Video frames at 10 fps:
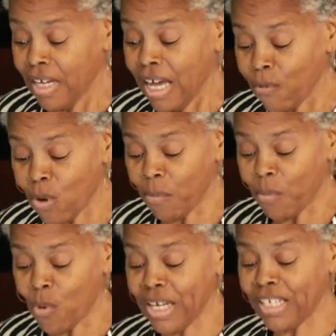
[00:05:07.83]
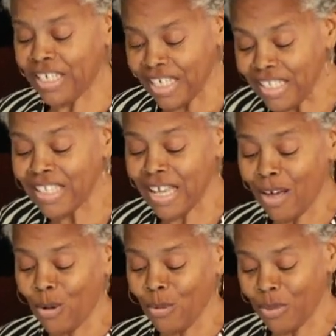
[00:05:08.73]
At one point,
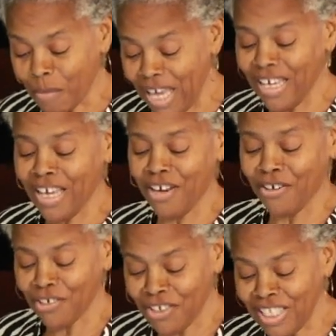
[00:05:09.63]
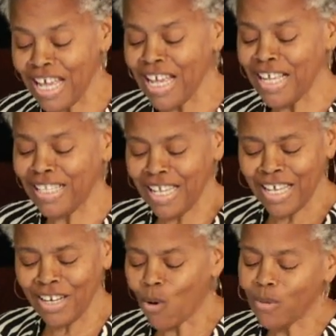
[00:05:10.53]
Denzel, the main character, says
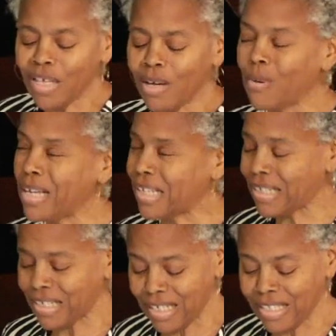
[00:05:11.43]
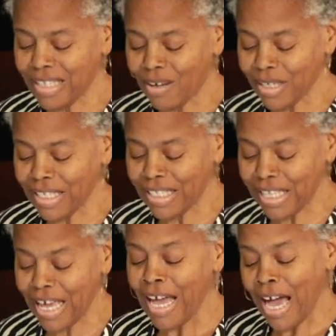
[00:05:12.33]
in only a way that Denzel can
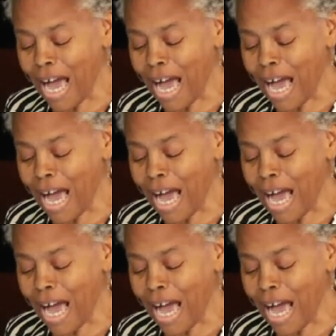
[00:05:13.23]
say,